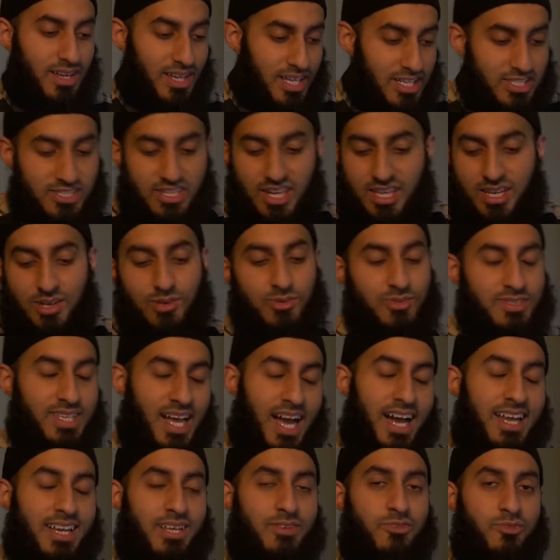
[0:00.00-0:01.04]
inshallah
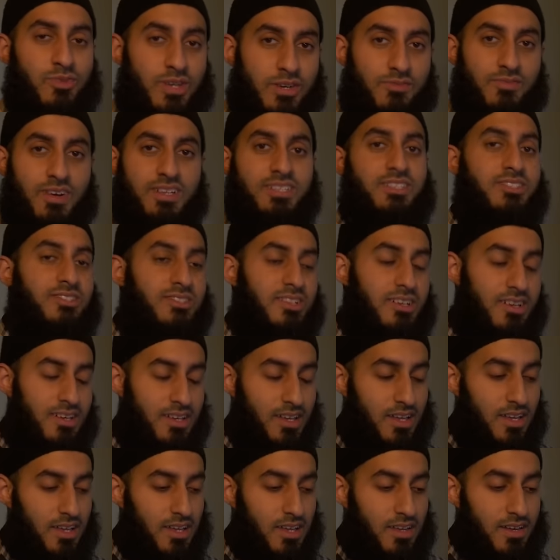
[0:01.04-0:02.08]
ta'ala, you can register
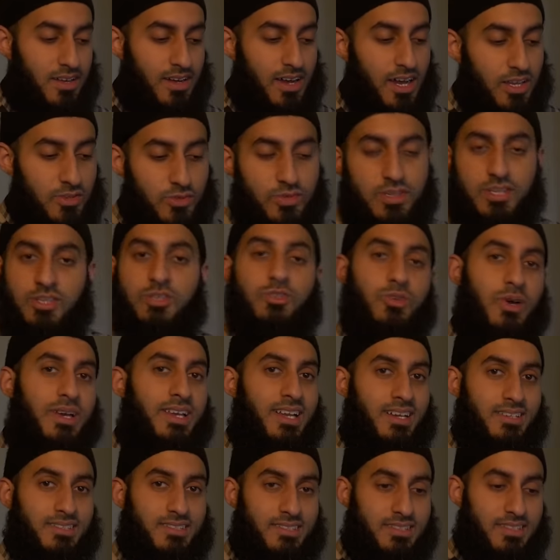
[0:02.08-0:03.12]
and you can
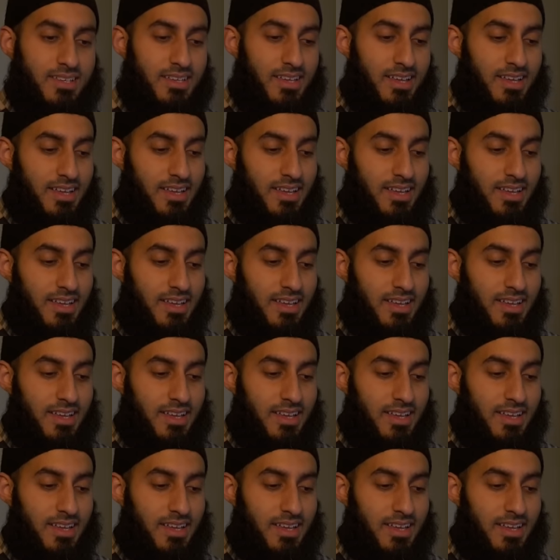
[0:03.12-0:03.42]
join us.